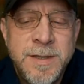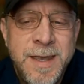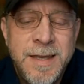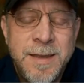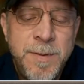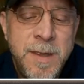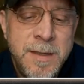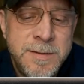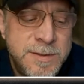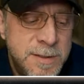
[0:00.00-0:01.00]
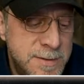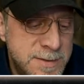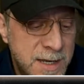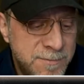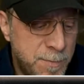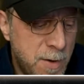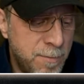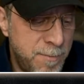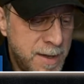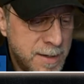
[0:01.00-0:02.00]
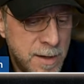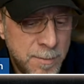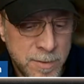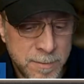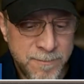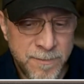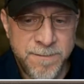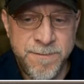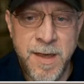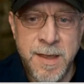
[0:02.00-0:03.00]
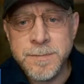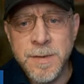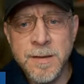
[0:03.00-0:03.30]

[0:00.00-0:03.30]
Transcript: The ADP it's kind of a problematic number for the Fed.